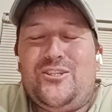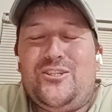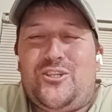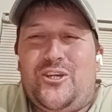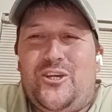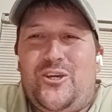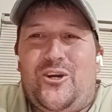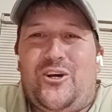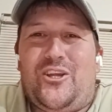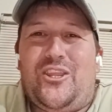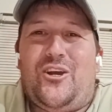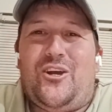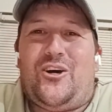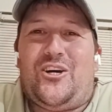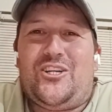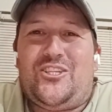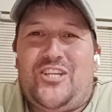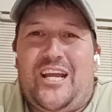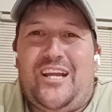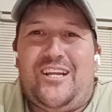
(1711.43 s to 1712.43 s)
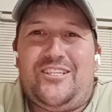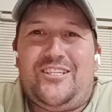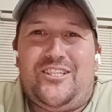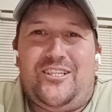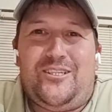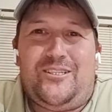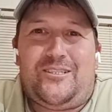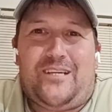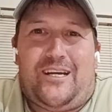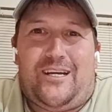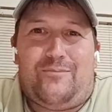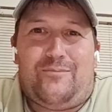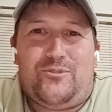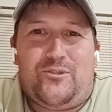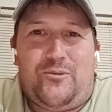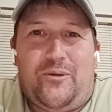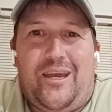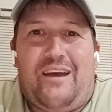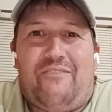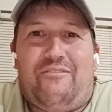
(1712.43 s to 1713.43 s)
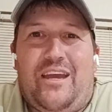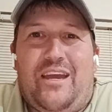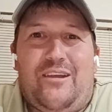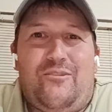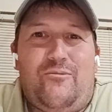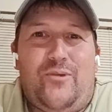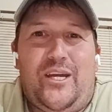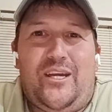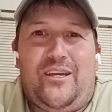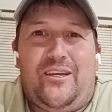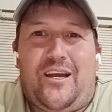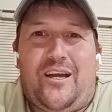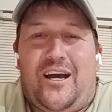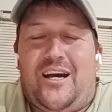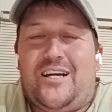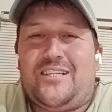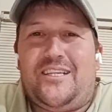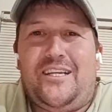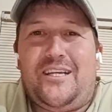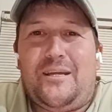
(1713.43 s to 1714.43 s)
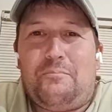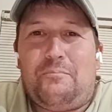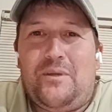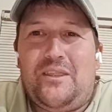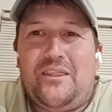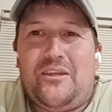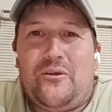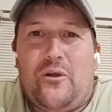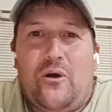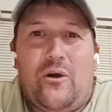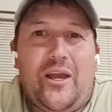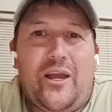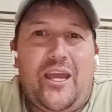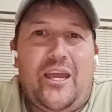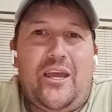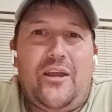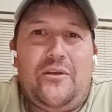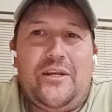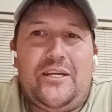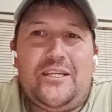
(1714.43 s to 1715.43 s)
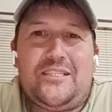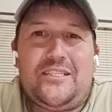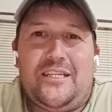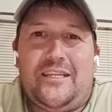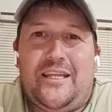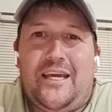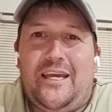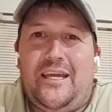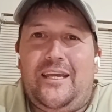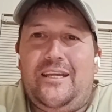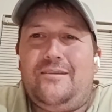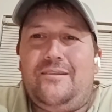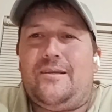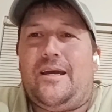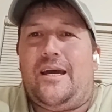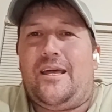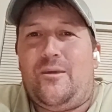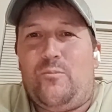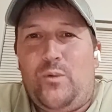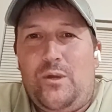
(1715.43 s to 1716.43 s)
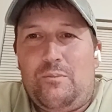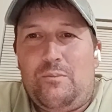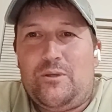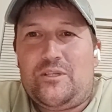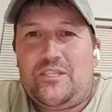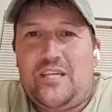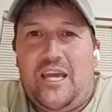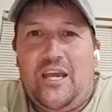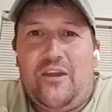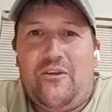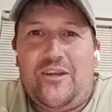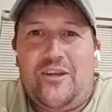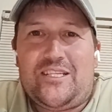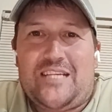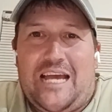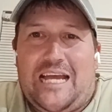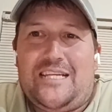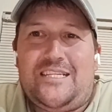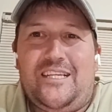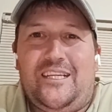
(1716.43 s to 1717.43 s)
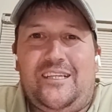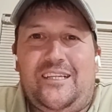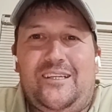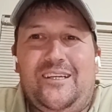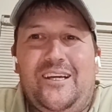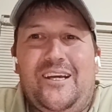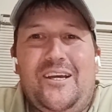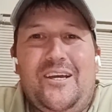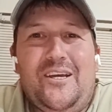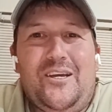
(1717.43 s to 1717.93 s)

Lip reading: So there are challenging times we have had where guys in the wrong areas and they're in other people's areas hunting.